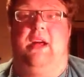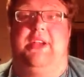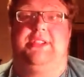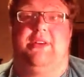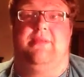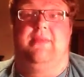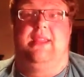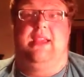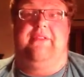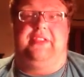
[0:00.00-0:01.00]
Also,
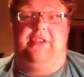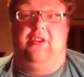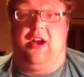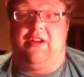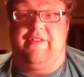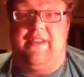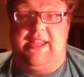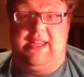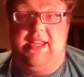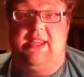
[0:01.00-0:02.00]
if you are
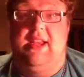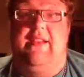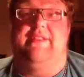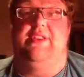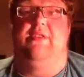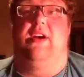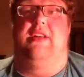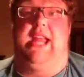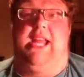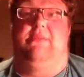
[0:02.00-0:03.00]
offended, if you are
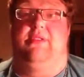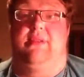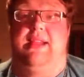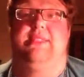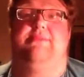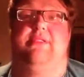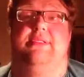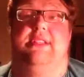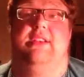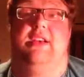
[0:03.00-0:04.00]
an animal rights
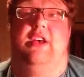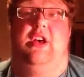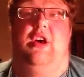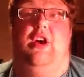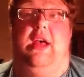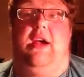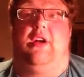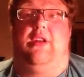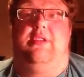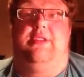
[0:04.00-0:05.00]
person,
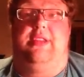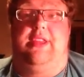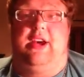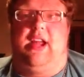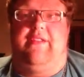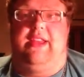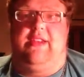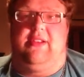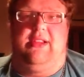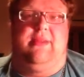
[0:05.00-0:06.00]
or the thought of
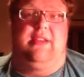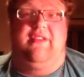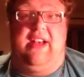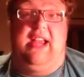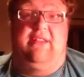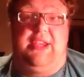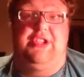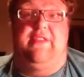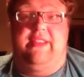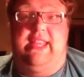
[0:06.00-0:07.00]
hearing about the
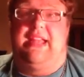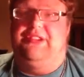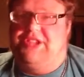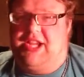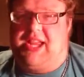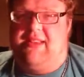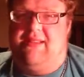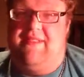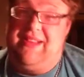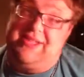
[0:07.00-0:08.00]
violation of a dead chicken
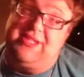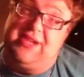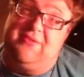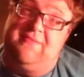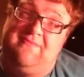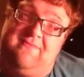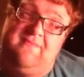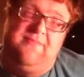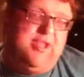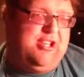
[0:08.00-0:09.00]
offends you,
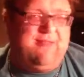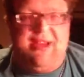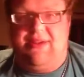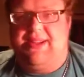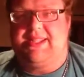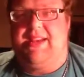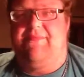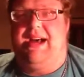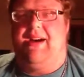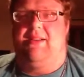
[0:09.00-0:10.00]
you might want to
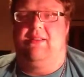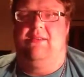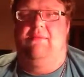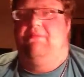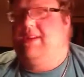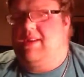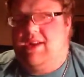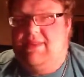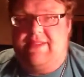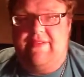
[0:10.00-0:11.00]
skip out. But you're going
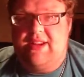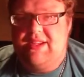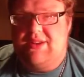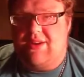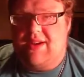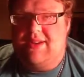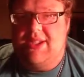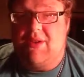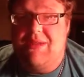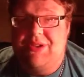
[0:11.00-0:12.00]
to miss a funny story.
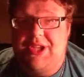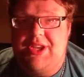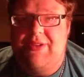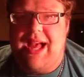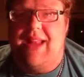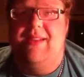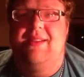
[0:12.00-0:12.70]
So why would you do that?